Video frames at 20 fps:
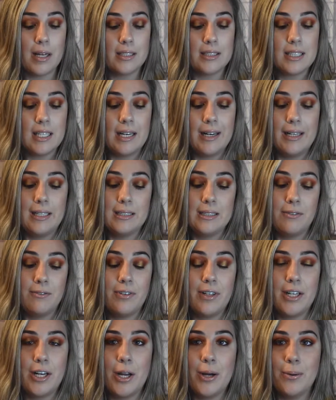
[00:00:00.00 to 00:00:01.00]
Today's
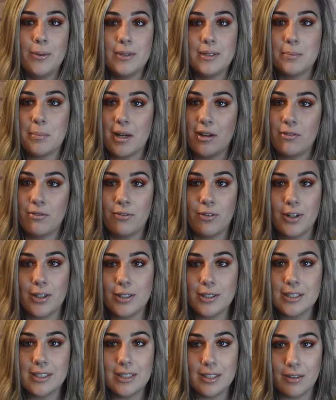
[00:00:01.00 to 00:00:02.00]
video is my
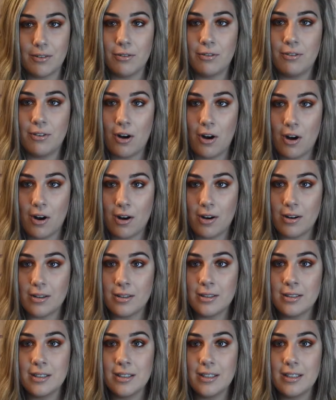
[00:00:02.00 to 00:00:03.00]
first
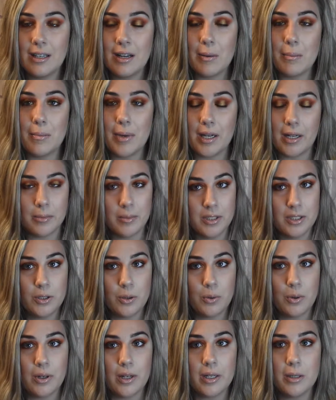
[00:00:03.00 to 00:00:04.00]
fall makeup
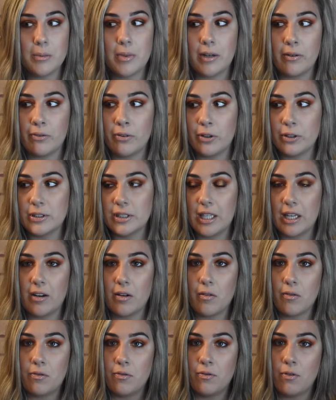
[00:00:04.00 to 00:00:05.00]
tutorial, my first
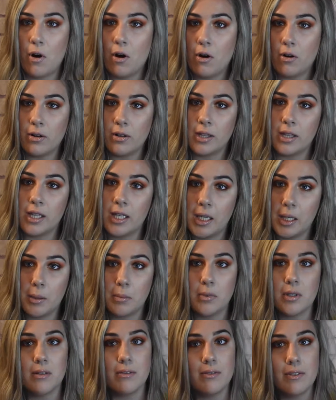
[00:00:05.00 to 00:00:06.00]
fall
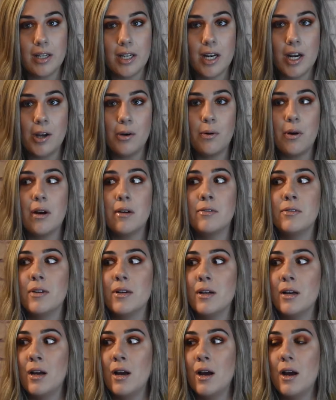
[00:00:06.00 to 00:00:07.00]
themed video of
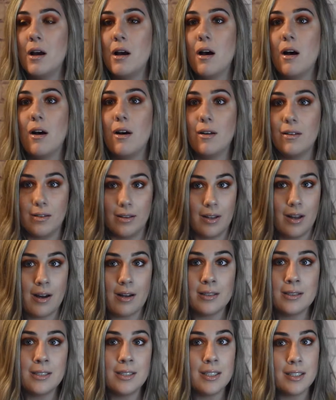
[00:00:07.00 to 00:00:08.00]
a
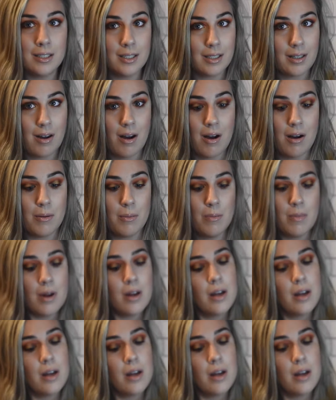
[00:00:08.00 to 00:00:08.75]
lot to come.